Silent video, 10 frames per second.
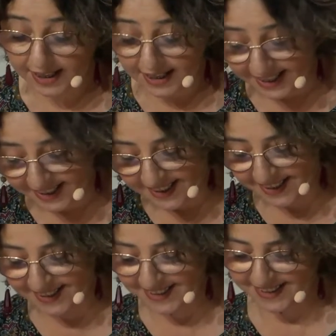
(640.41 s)

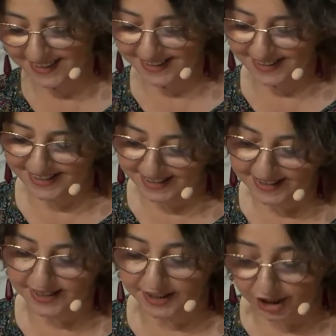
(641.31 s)
linking
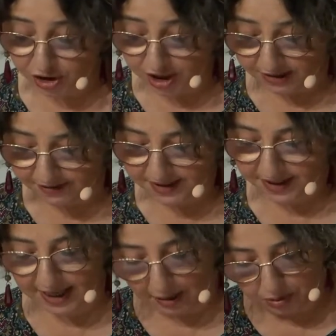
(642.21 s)
these initiatives
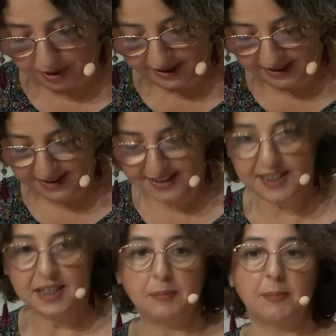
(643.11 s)
in Napoli,
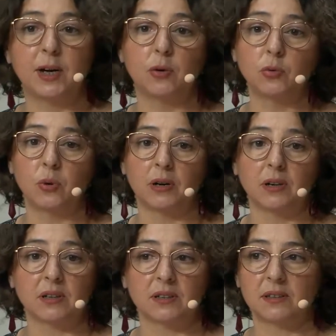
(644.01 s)
my own
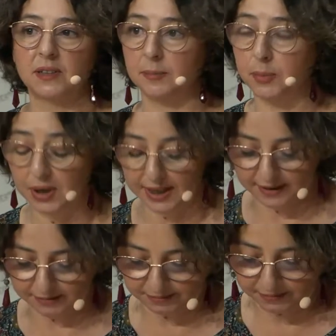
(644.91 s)
work in Berlin,